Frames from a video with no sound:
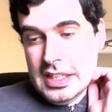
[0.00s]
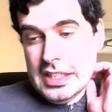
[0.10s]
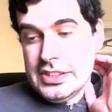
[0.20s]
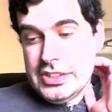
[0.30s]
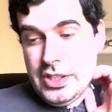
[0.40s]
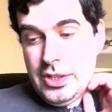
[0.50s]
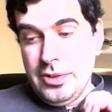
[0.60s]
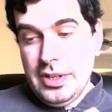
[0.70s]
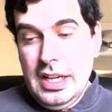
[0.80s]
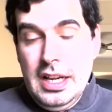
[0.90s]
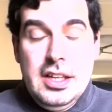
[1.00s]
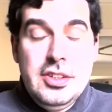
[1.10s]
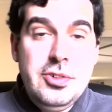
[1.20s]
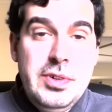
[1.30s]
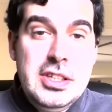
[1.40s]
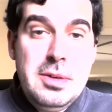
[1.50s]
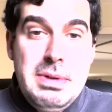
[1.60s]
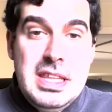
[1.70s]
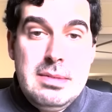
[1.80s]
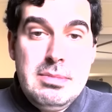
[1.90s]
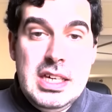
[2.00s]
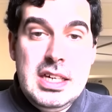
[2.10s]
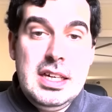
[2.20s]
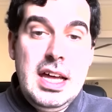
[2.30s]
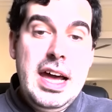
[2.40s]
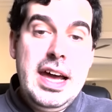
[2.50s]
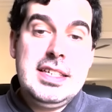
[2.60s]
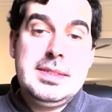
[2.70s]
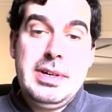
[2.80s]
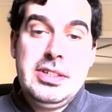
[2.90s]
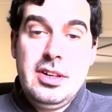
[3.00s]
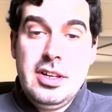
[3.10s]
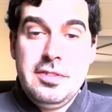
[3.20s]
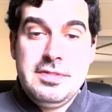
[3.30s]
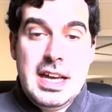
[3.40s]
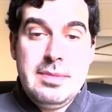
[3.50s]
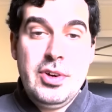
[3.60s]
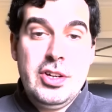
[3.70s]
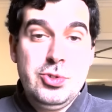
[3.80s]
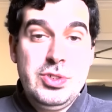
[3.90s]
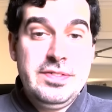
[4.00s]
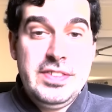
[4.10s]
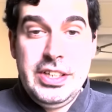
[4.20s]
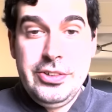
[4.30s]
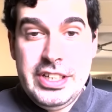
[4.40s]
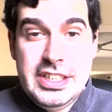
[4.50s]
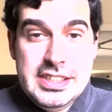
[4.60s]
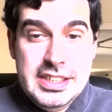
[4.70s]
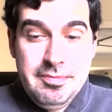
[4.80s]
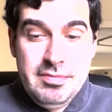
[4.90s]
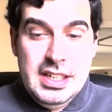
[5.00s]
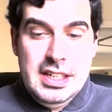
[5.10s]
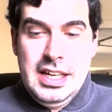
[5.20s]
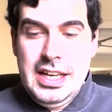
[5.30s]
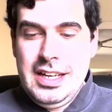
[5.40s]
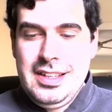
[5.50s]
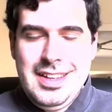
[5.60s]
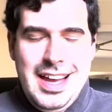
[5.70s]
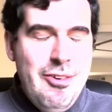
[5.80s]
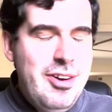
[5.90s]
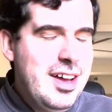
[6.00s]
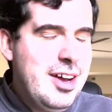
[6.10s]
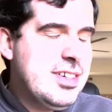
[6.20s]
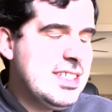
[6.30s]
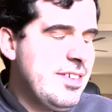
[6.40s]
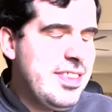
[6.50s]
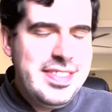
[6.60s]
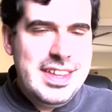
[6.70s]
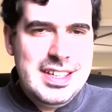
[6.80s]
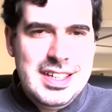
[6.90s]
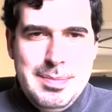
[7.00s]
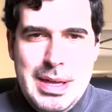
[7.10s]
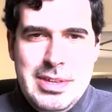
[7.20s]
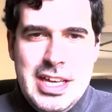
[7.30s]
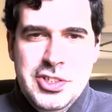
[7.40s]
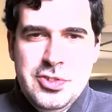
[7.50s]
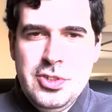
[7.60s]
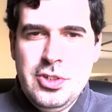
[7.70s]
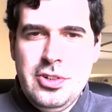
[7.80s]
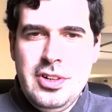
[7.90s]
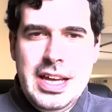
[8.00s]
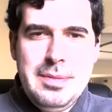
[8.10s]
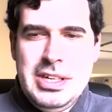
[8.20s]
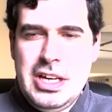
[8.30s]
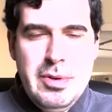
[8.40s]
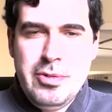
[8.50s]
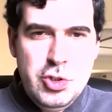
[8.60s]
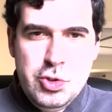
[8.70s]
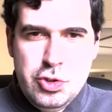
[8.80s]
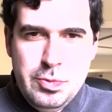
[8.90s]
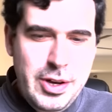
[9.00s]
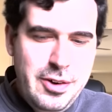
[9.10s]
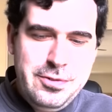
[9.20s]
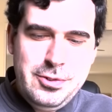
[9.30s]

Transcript: So during the pandemic, I spent a lot of time uh, doing video editing, and I was even thinking maybe I should go like become a YouTuber full